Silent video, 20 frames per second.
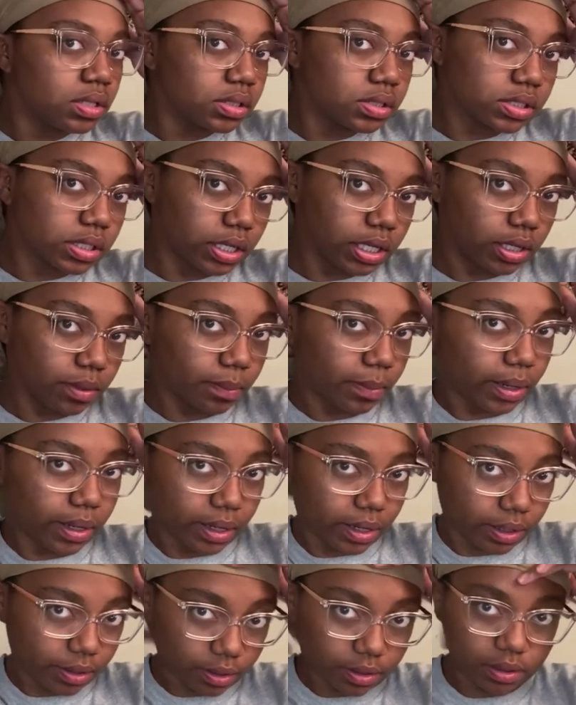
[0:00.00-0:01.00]
to keep my
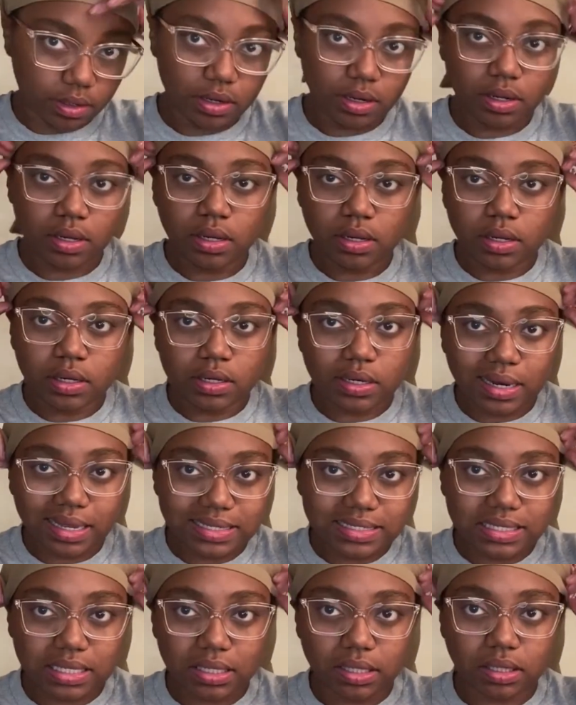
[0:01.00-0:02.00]
hair
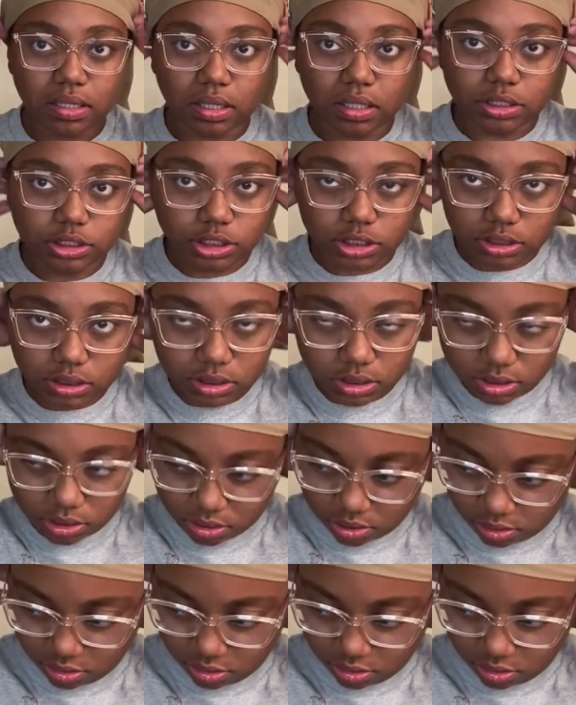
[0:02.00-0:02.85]
nice and luscious